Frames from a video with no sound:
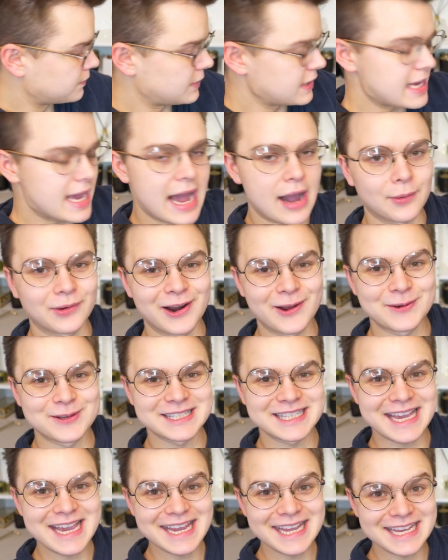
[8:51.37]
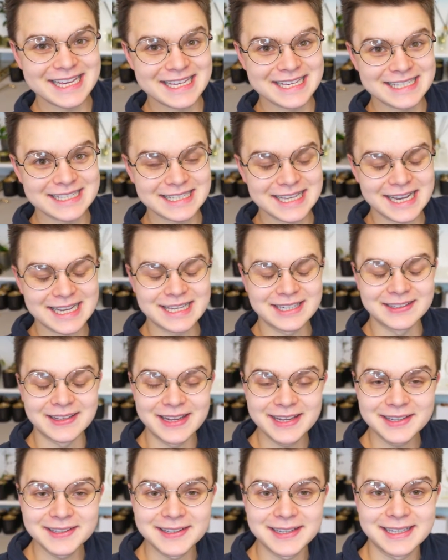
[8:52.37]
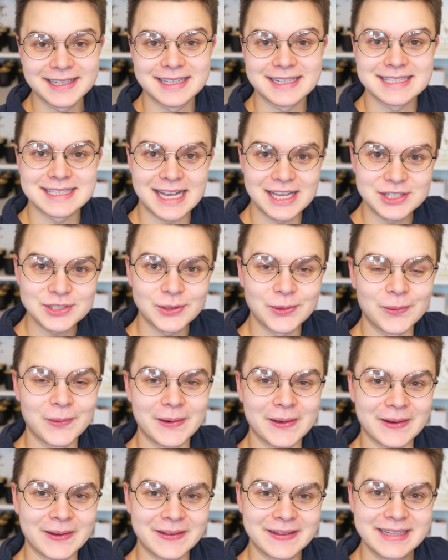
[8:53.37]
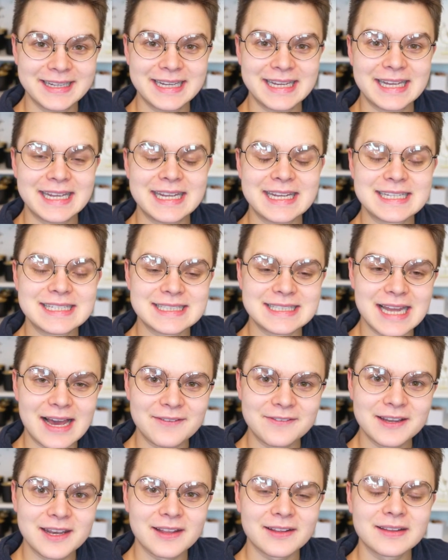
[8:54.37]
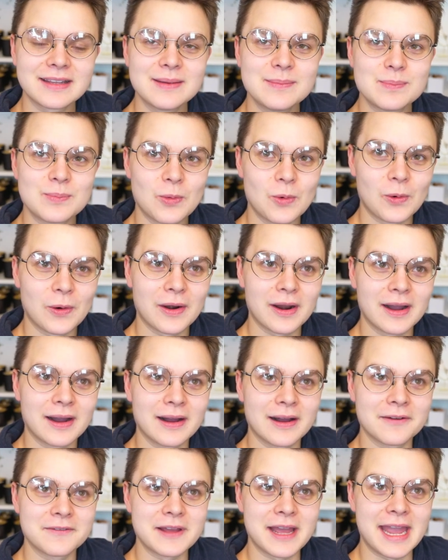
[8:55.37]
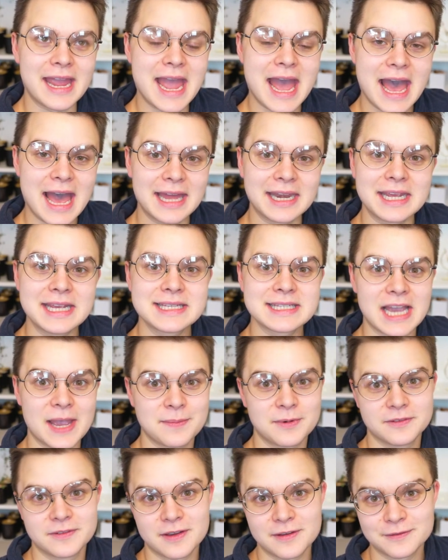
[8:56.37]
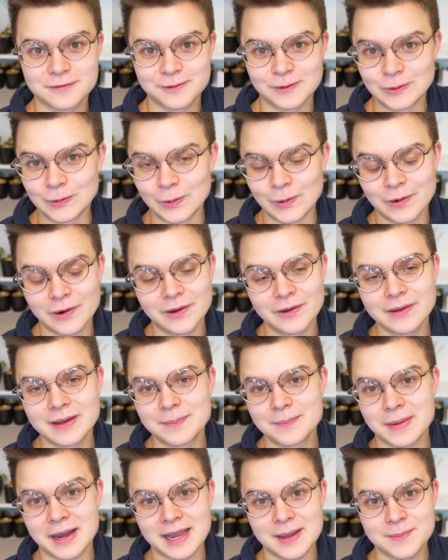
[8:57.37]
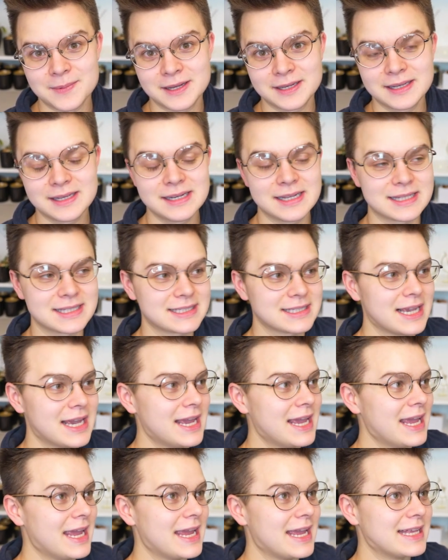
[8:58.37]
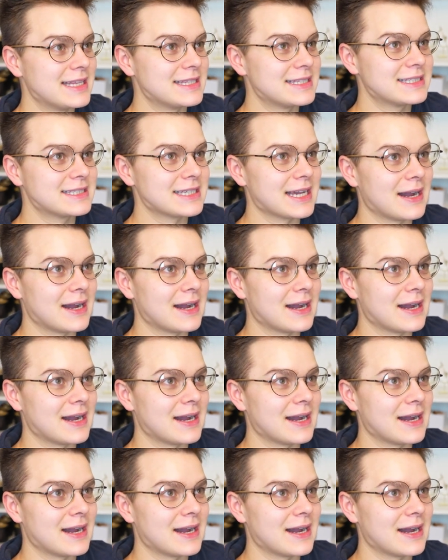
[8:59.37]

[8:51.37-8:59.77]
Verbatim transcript: but yeah, what I was saying is ylang ylang essential oil is definitely more of a heady type of a floral in my opinion. It's it's